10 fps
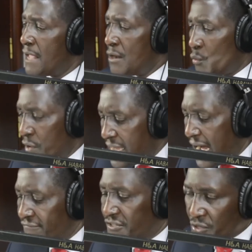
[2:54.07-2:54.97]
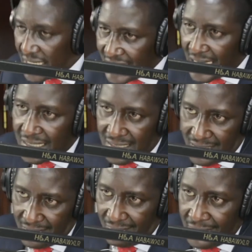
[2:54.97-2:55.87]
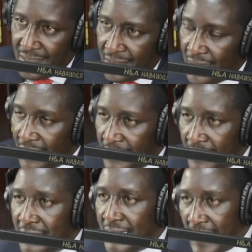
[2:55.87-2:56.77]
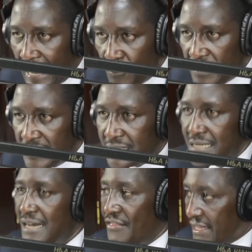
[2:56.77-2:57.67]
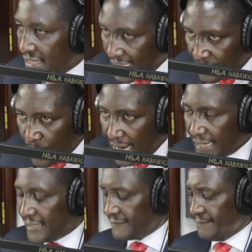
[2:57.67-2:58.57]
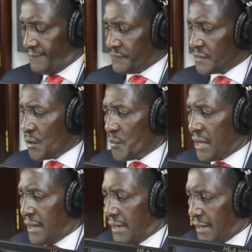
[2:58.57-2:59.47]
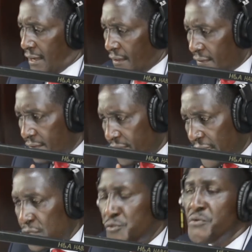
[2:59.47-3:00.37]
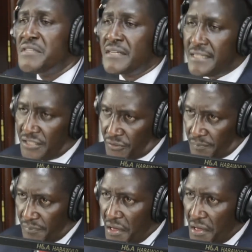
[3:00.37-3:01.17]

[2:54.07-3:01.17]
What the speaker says: We have structures in the counties that work where the issue is leadership.